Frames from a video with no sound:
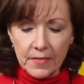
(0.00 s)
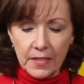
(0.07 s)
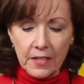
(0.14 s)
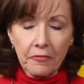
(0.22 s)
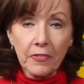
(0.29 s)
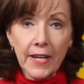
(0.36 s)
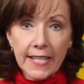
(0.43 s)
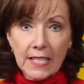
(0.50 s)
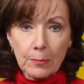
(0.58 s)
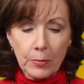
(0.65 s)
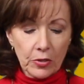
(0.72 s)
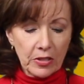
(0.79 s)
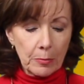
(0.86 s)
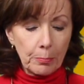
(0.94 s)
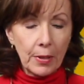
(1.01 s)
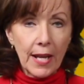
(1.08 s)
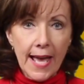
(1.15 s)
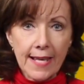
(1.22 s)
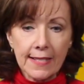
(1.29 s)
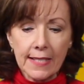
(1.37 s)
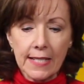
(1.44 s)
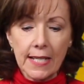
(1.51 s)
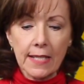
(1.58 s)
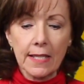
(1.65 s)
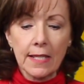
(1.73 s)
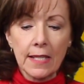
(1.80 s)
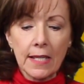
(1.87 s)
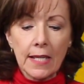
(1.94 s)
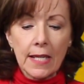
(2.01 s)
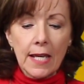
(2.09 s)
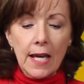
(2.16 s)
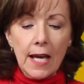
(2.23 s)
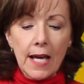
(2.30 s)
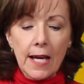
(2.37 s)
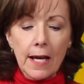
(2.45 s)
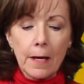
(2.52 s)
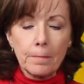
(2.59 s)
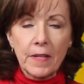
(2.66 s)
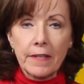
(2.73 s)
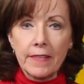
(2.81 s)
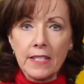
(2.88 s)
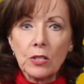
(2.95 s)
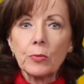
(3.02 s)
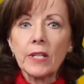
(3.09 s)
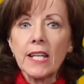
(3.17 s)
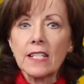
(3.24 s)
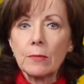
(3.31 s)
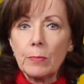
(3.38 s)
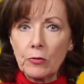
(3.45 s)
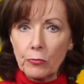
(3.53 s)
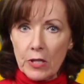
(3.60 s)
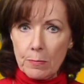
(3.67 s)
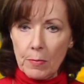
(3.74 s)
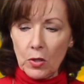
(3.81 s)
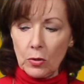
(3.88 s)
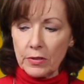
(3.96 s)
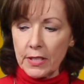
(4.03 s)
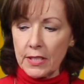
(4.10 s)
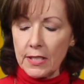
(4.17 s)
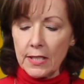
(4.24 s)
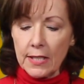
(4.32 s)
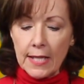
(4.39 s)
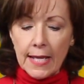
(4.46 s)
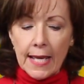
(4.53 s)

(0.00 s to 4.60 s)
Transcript: The Flex Boot, the plastic, now this one has been remolded,